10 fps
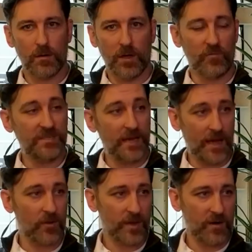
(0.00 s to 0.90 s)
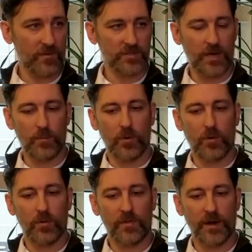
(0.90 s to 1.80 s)
if we take healthcare for
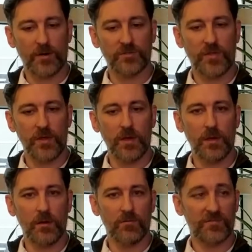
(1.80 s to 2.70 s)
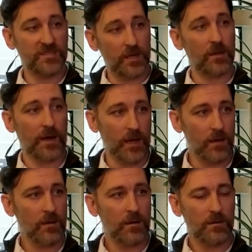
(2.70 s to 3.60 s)
example, there's the facility
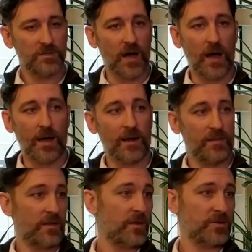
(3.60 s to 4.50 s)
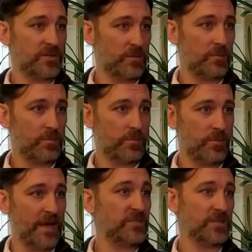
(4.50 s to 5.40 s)
side and then there's the
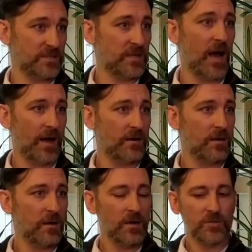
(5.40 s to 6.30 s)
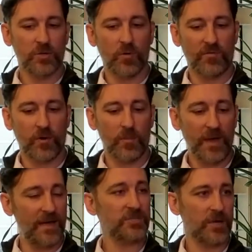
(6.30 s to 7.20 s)
patient side. Mm -hmm. So for a
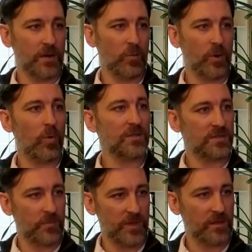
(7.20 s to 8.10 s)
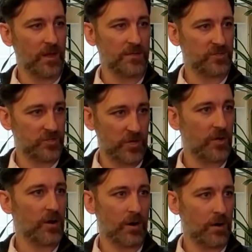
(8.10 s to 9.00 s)
patient, we want something that's
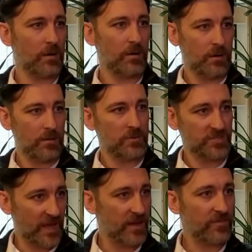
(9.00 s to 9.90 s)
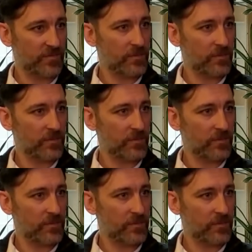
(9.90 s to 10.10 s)
secure, safe,